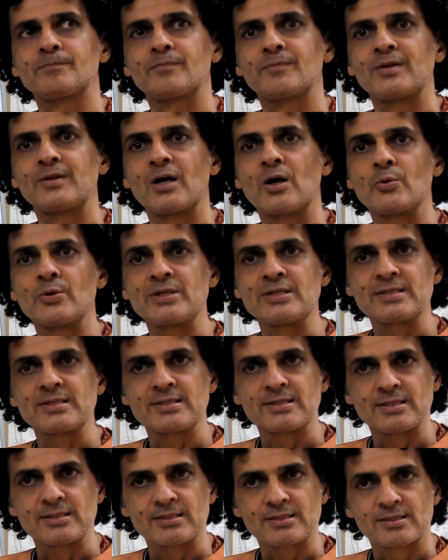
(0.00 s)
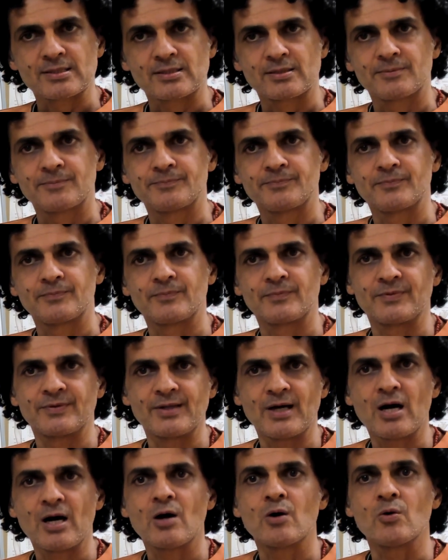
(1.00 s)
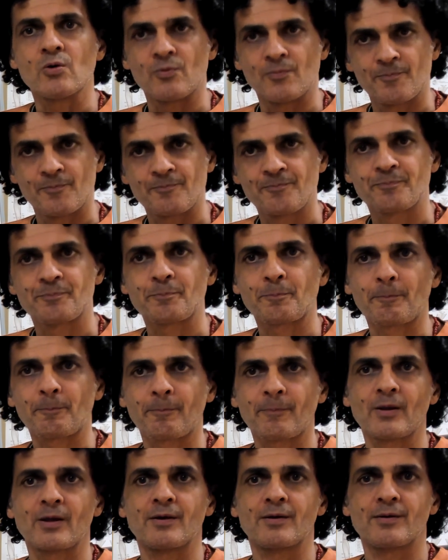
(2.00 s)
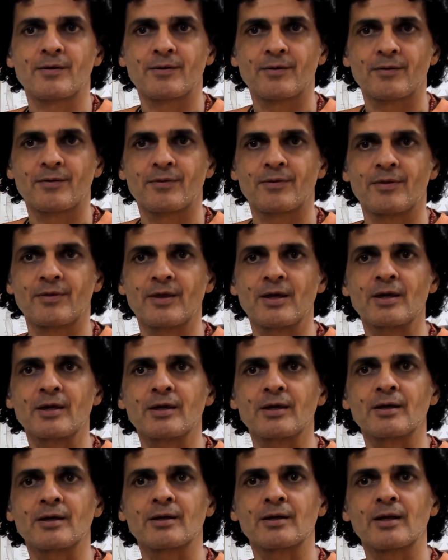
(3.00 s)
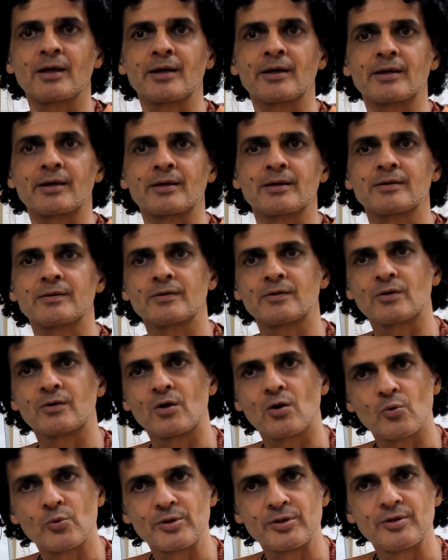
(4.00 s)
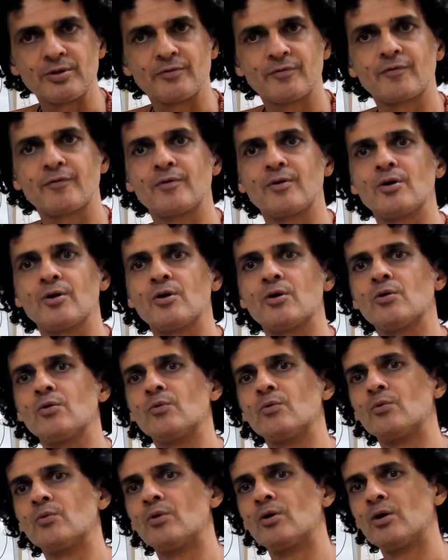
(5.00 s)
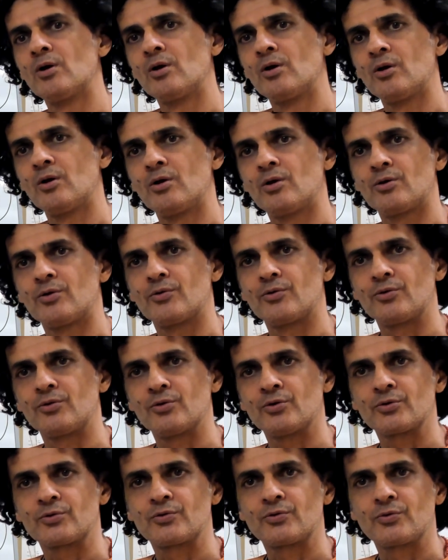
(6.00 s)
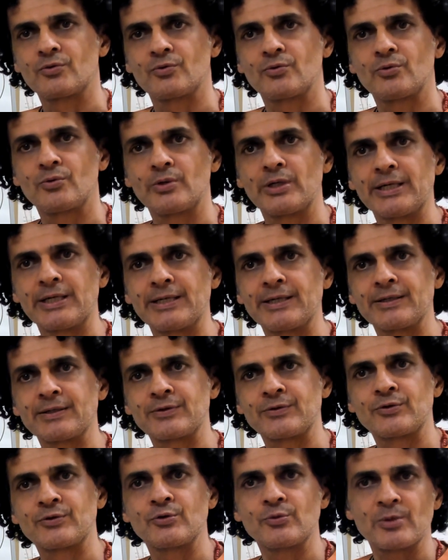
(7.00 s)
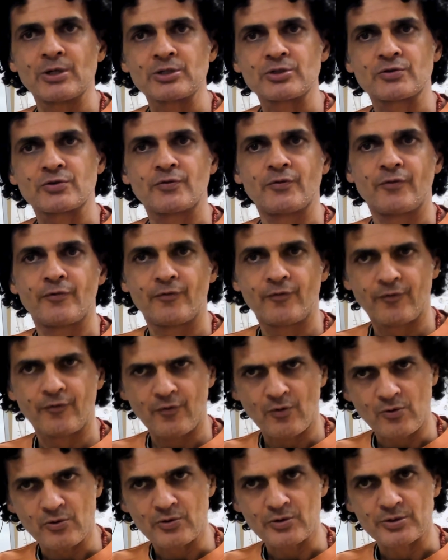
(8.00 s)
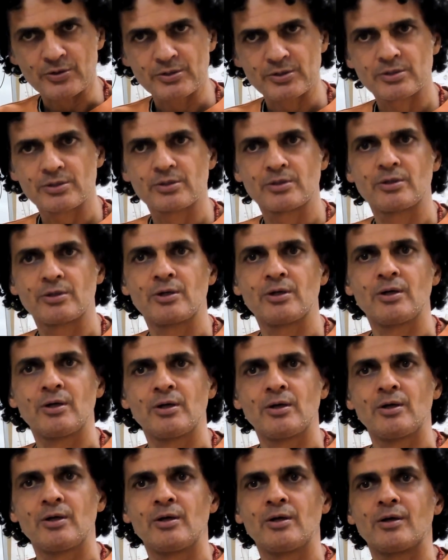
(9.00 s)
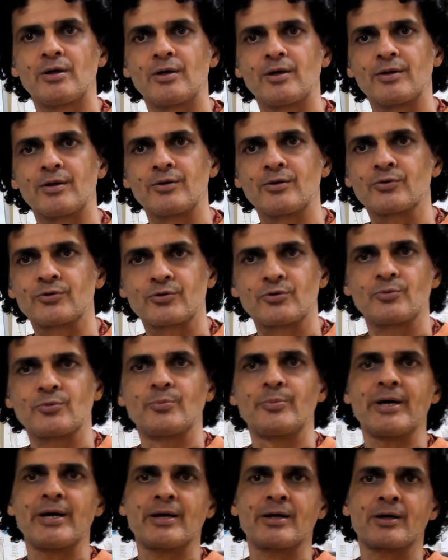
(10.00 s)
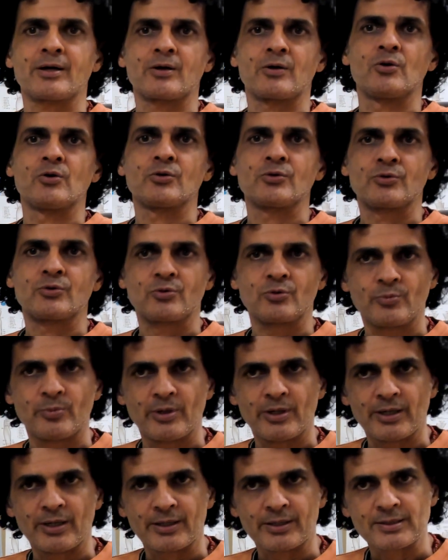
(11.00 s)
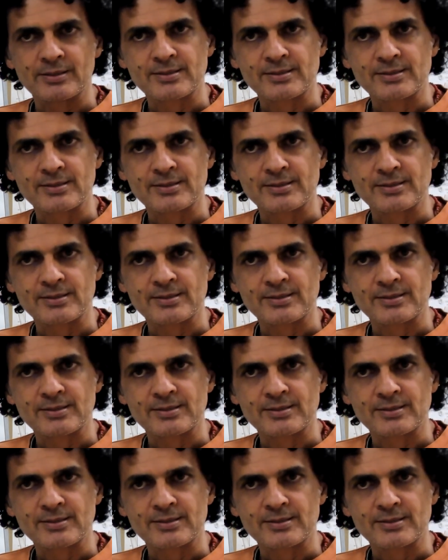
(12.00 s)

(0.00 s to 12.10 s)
Taoistic Tao thinking, like go with the flow, not too much force, and not to go too back.